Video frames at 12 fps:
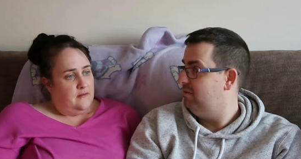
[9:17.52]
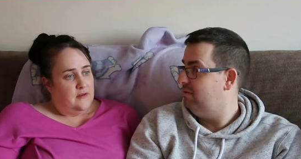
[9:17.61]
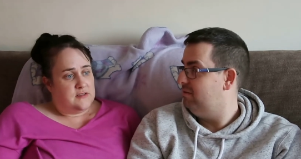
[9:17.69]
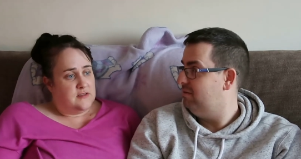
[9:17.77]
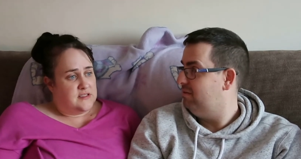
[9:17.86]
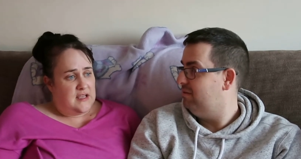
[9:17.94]

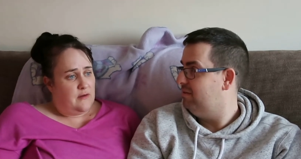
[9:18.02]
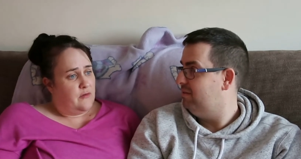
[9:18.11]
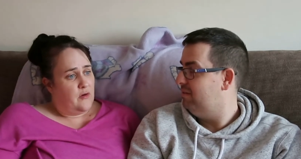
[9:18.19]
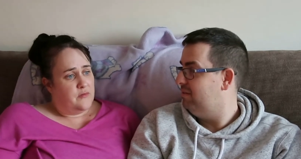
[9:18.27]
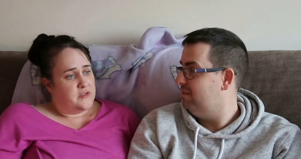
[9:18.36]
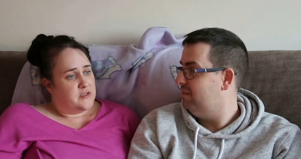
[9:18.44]
Speaker 1: As much as that,
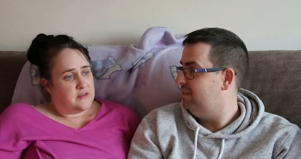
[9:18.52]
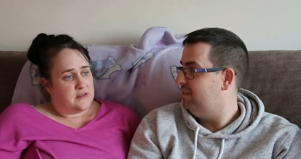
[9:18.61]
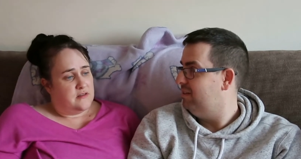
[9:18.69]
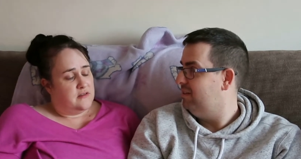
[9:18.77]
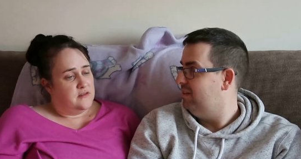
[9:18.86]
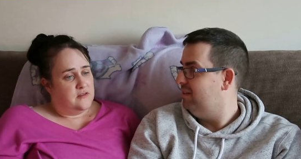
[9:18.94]
we're always just
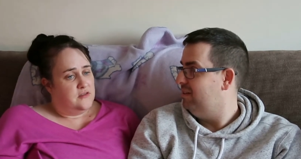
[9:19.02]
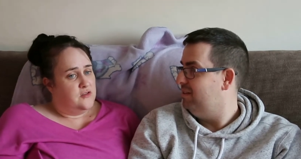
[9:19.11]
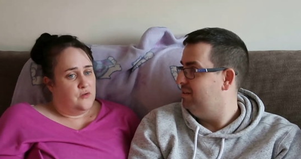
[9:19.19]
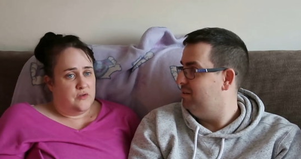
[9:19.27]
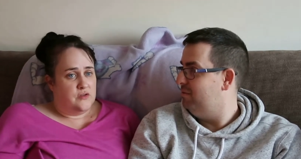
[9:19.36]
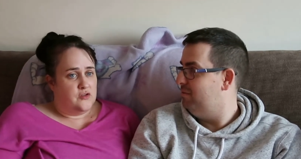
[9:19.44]

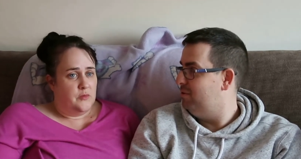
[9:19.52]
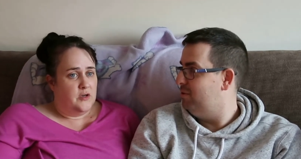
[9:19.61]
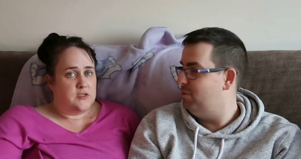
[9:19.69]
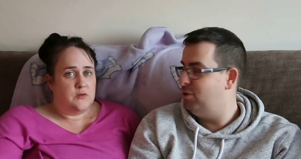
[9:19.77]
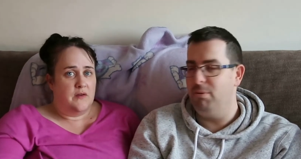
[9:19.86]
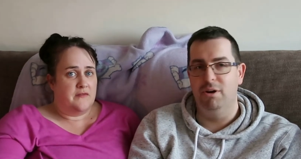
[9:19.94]
doing too
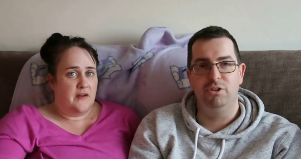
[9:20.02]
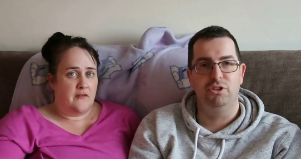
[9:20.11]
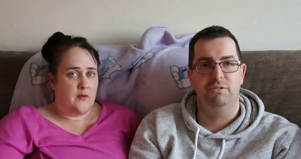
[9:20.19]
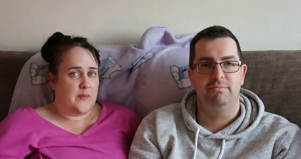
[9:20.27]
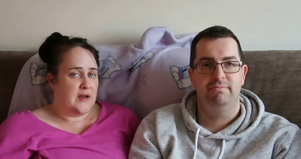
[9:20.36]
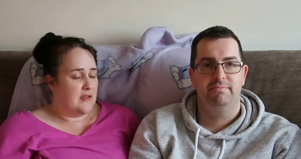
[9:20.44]
Speaker 2: much. We've
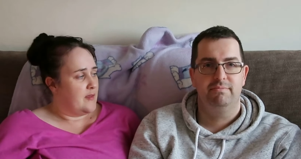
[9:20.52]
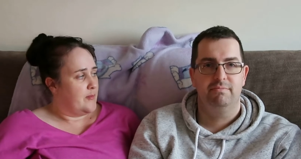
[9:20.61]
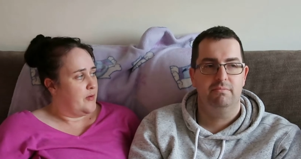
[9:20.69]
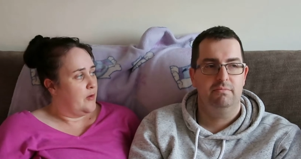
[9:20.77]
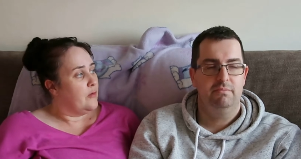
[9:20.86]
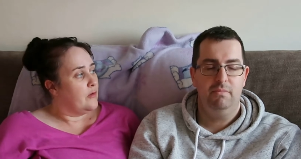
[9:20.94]
never been in the
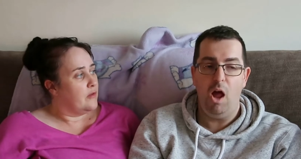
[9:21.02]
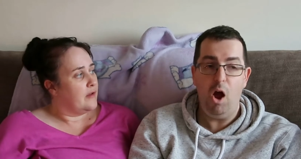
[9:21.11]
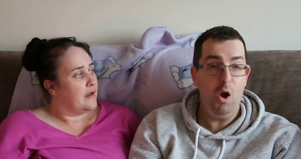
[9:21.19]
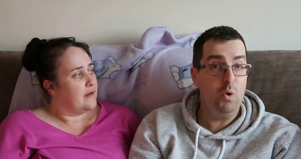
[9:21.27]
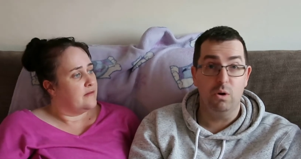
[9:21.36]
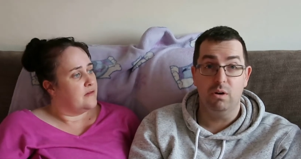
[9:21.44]
pool
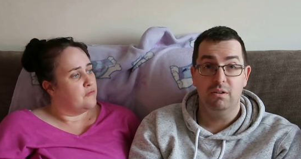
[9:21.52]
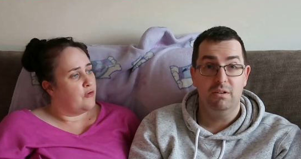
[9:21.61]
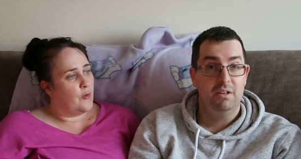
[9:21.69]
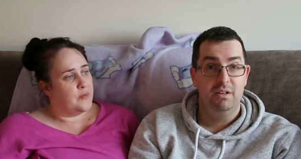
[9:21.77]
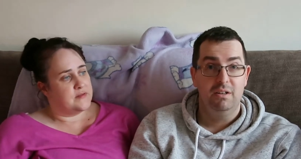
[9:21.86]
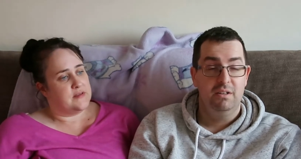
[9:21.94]
at
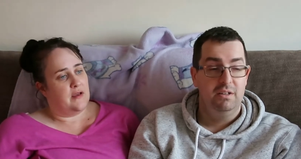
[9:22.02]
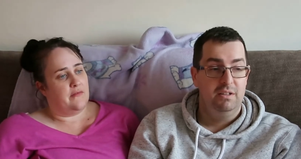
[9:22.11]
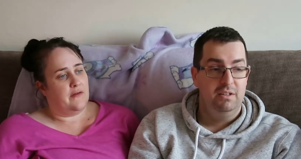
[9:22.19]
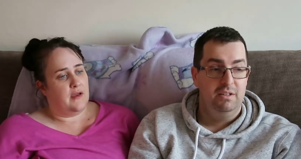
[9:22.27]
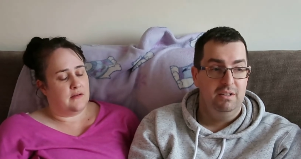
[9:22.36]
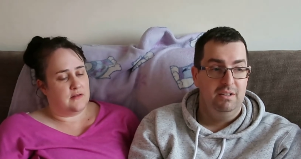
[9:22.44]
Royal
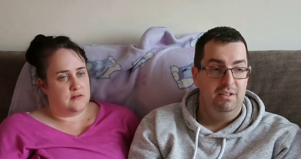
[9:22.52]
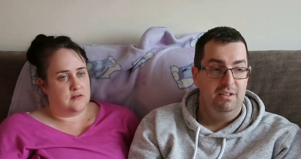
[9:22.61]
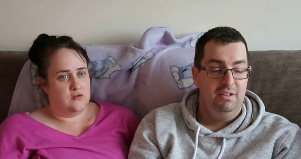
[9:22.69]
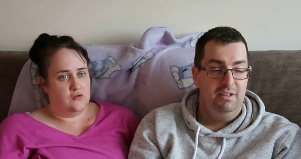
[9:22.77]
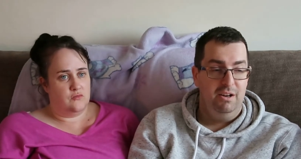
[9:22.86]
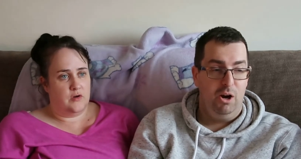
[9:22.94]
Pacific,
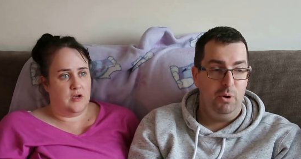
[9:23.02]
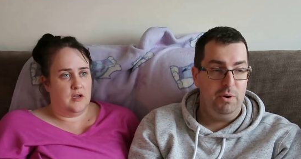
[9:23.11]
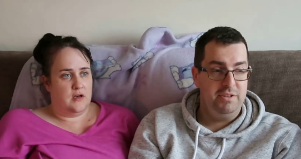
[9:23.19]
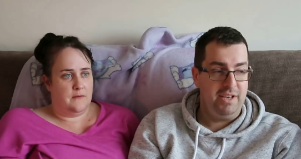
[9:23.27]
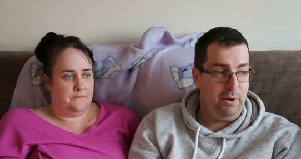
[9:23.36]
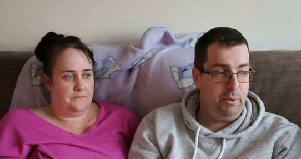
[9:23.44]
so we're I
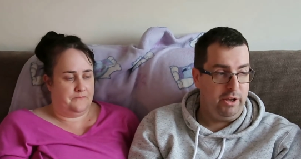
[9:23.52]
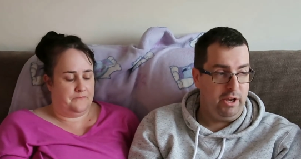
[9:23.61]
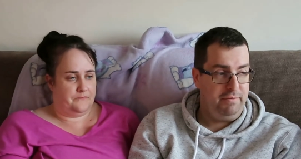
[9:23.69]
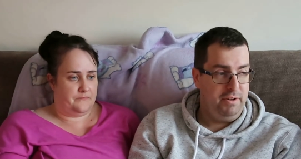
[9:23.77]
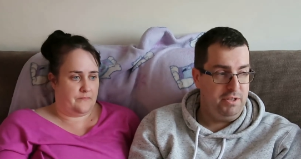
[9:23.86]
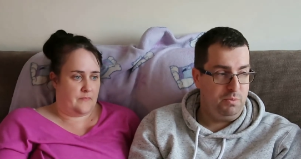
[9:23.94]
always say I want to
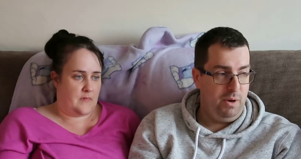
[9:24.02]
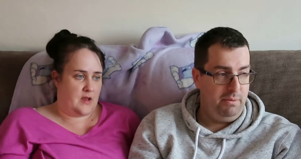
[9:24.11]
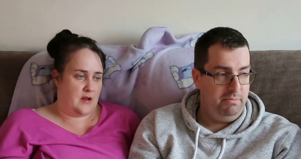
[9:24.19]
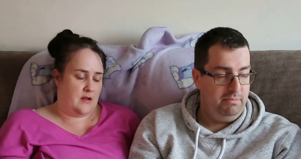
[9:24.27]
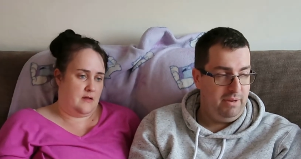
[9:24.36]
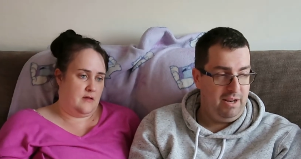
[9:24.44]
go for a
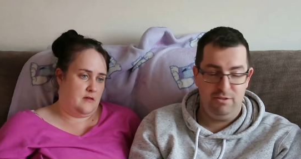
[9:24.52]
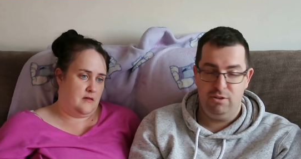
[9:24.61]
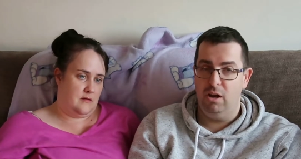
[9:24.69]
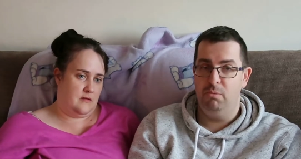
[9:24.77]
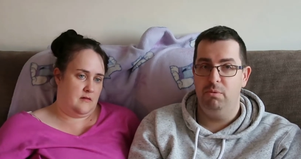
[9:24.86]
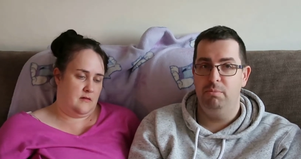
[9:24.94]
swim. Last
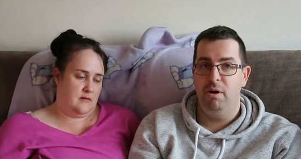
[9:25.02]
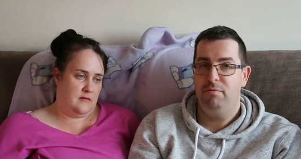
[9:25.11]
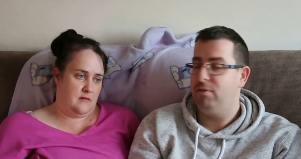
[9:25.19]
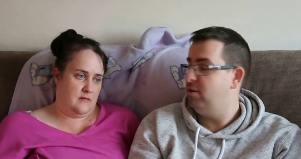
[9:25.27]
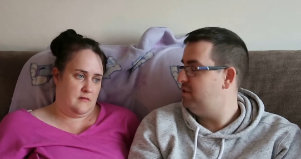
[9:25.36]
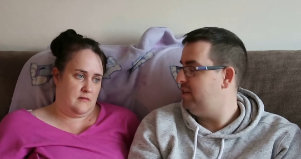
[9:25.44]
time we both got